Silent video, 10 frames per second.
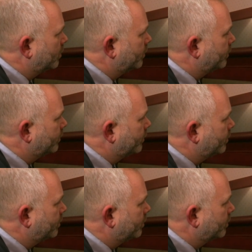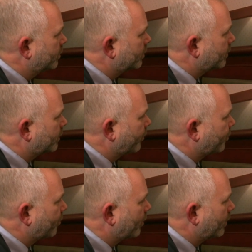
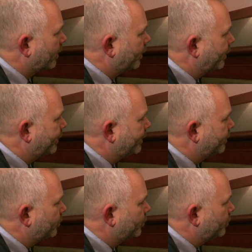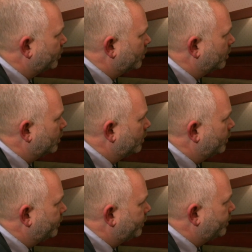
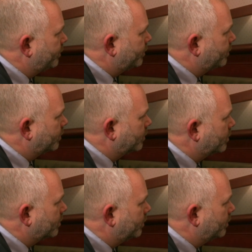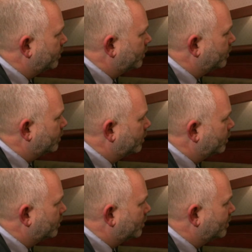
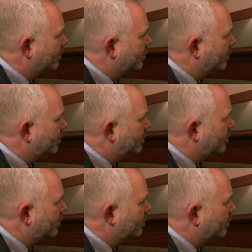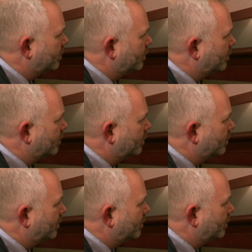
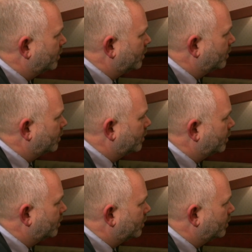(not speaking)